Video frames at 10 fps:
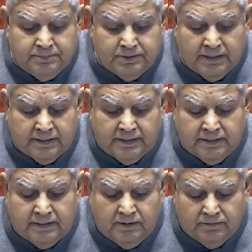
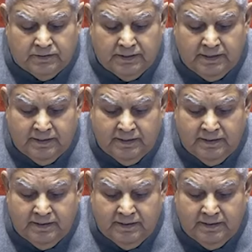Secretary of the